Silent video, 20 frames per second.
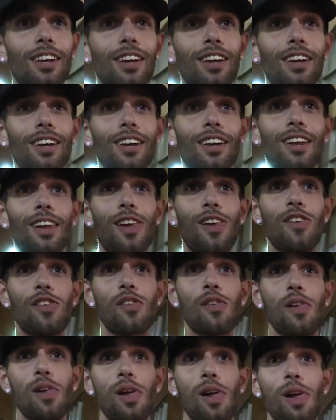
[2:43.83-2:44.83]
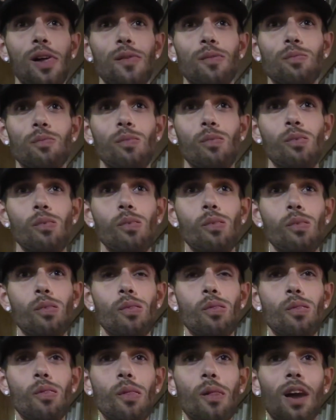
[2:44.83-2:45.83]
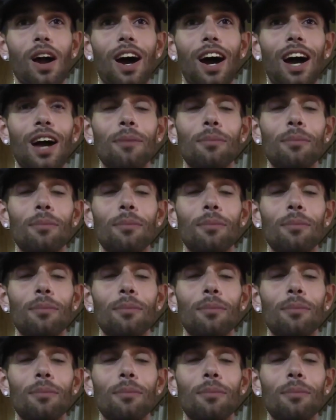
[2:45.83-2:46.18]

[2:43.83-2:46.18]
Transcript: I see you've got an alien on your uh,